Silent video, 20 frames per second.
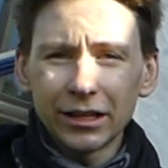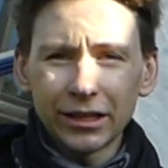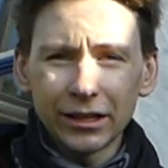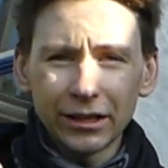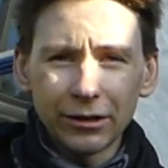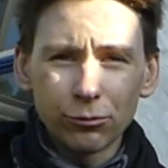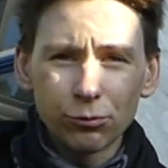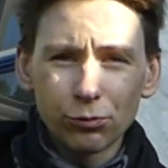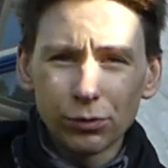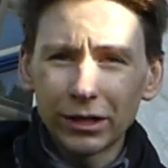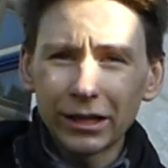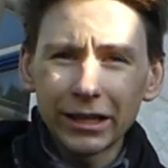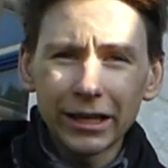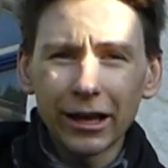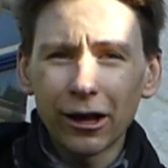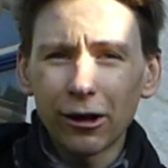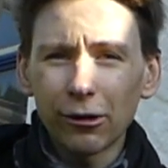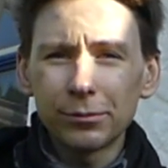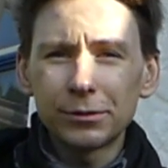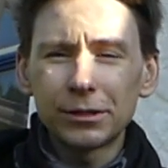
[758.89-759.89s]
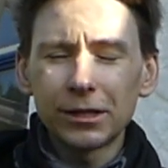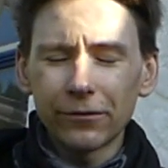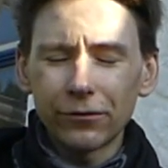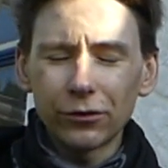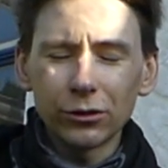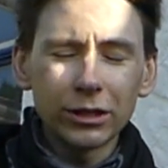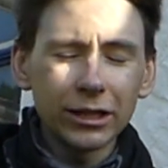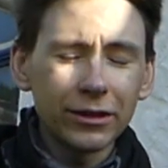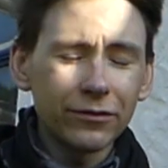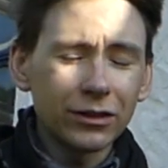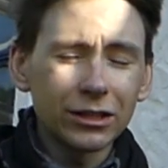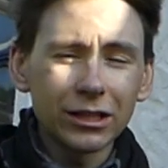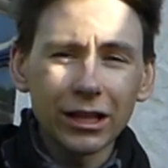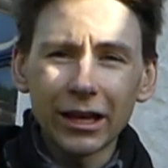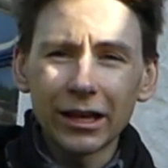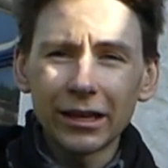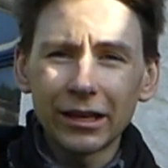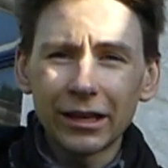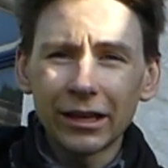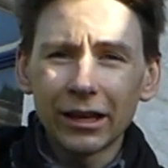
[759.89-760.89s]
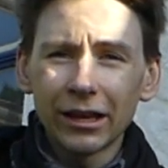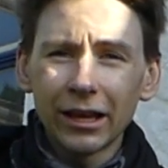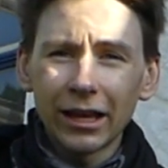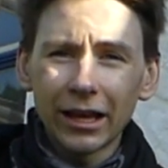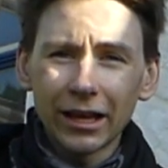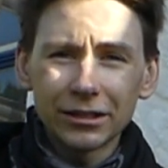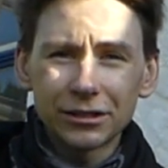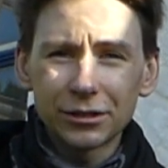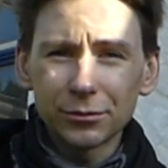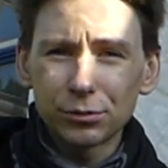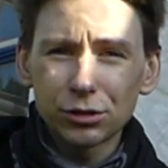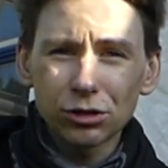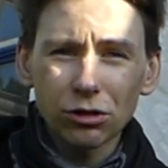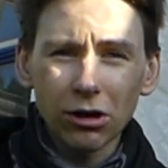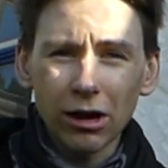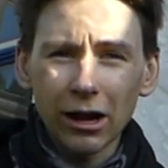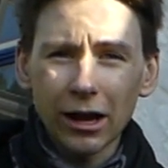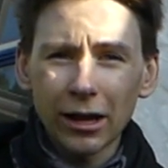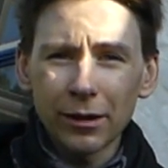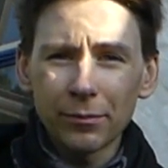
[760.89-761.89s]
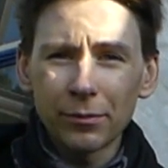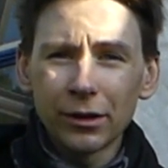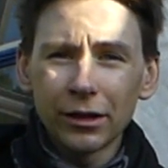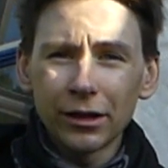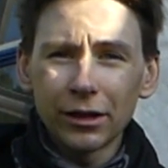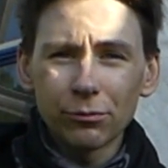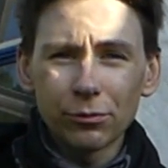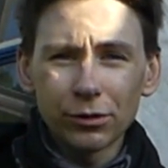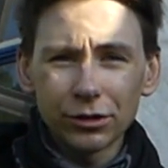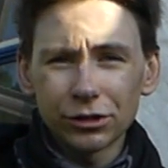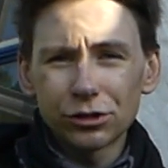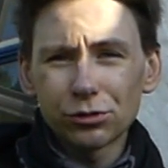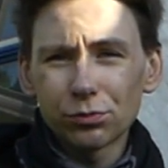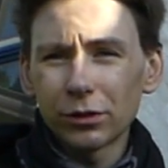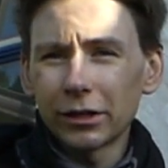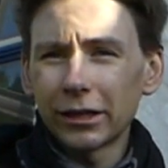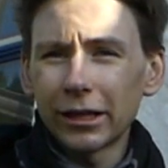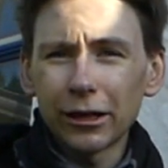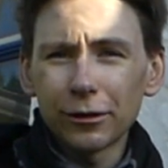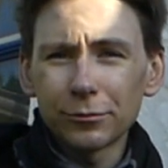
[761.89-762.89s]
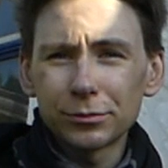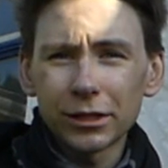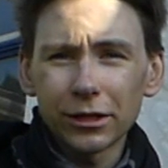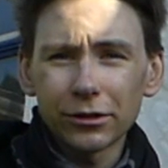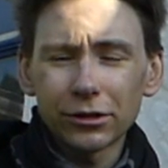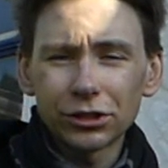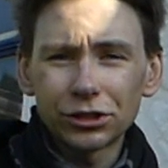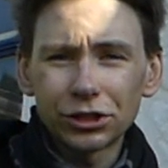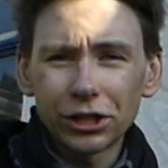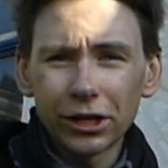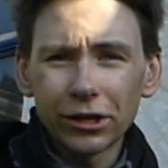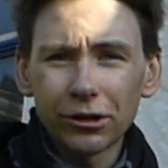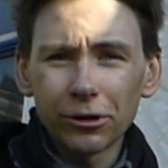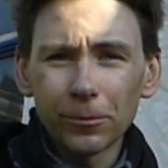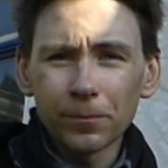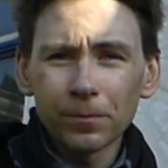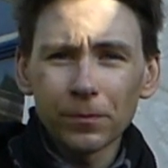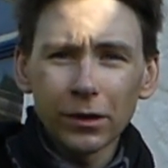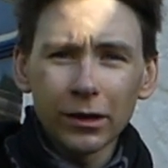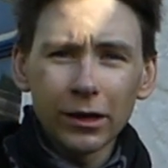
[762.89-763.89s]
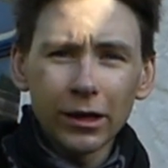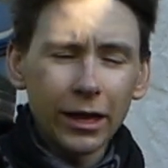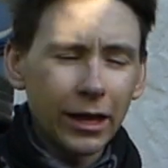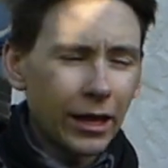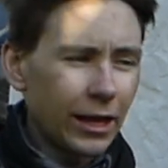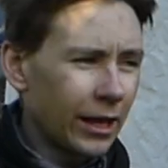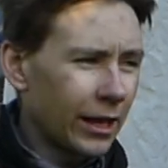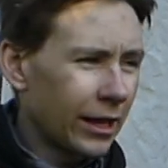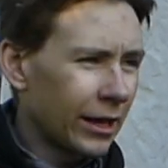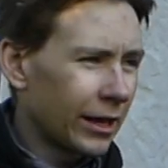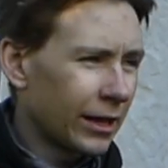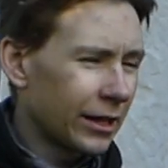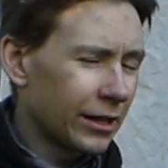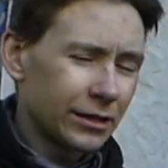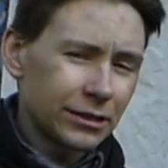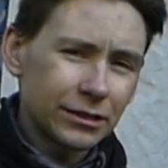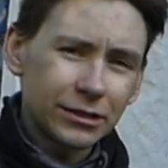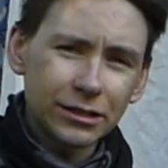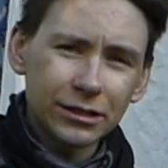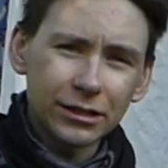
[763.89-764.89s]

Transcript: It really helps if you leave a like and subscribe. It just really helps out the channel, and